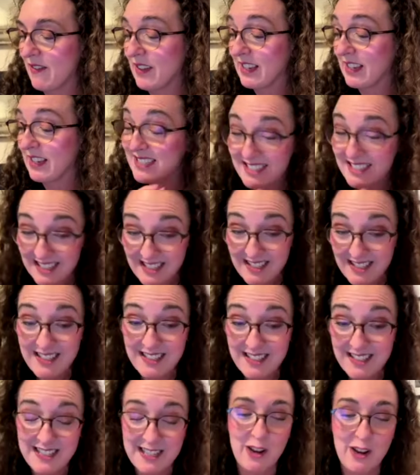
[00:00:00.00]
the
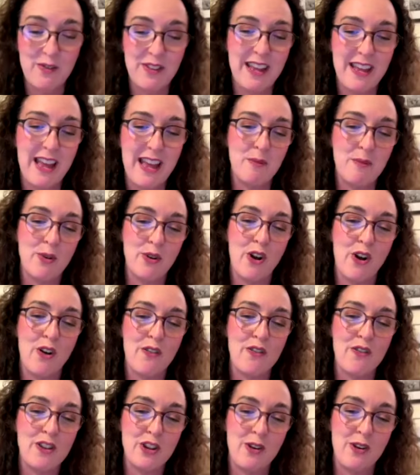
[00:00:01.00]
consistency of the output
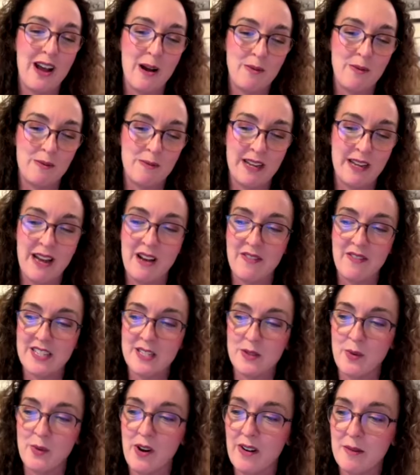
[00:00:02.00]
on the new album, Agavé
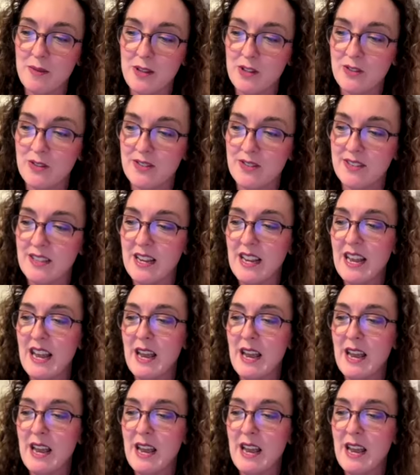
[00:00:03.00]
Soirée, because